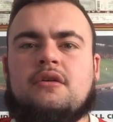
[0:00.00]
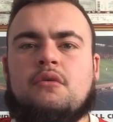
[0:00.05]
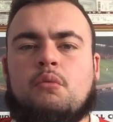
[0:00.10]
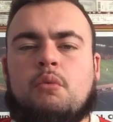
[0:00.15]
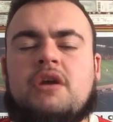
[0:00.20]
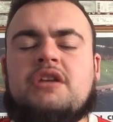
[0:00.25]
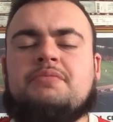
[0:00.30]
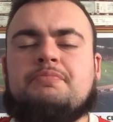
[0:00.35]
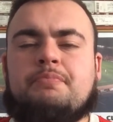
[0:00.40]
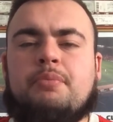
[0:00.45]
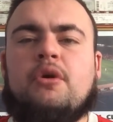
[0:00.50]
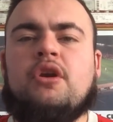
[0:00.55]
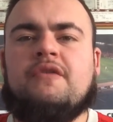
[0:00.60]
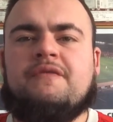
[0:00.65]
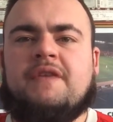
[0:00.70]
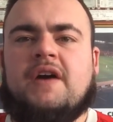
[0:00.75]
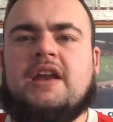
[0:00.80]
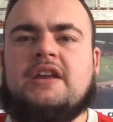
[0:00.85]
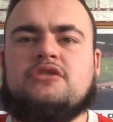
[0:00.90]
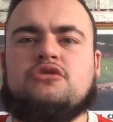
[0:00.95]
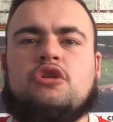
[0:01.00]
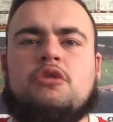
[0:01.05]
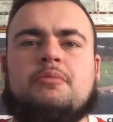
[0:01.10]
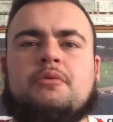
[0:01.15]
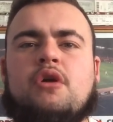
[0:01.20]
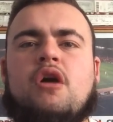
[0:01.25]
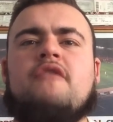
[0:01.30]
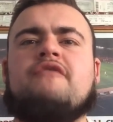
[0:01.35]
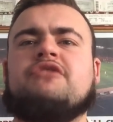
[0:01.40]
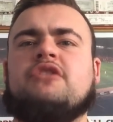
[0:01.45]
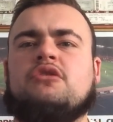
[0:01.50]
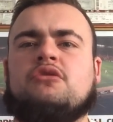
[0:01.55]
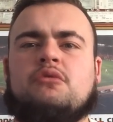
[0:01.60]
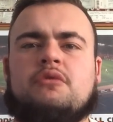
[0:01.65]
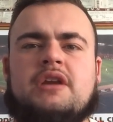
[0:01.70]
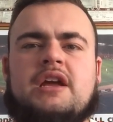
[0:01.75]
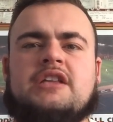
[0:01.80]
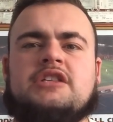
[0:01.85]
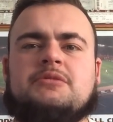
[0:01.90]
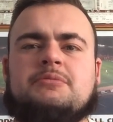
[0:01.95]
Which Borough fan is going to be confident
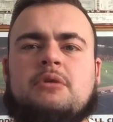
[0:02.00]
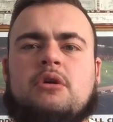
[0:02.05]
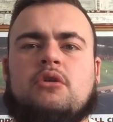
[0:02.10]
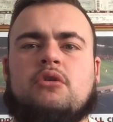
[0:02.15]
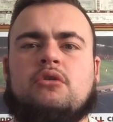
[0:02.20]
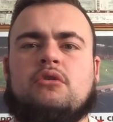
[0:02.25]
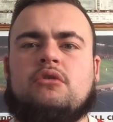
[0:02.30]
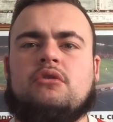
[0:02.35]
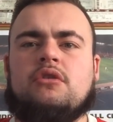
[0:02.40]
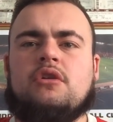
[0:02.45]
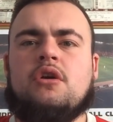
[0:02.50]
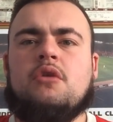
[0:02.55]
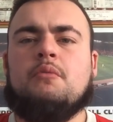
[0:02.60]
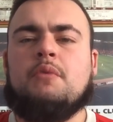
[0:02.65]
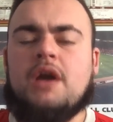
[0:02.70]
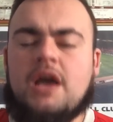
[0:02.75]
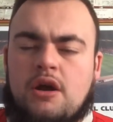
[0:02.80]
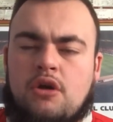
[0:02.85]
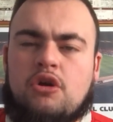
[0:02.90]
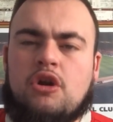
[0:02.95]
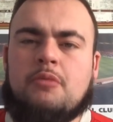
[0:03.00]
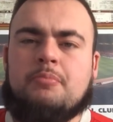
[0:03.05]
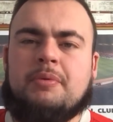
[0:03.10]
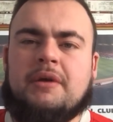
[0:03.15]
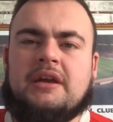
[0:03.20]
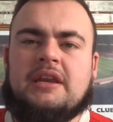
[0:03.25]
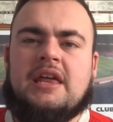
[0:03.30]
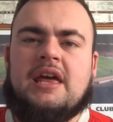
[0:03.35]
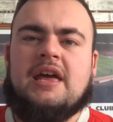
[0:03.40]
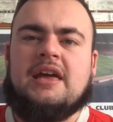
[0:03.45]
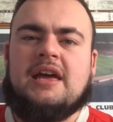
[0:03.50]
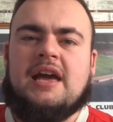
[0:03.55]
going there tomorrow? We're going to be there,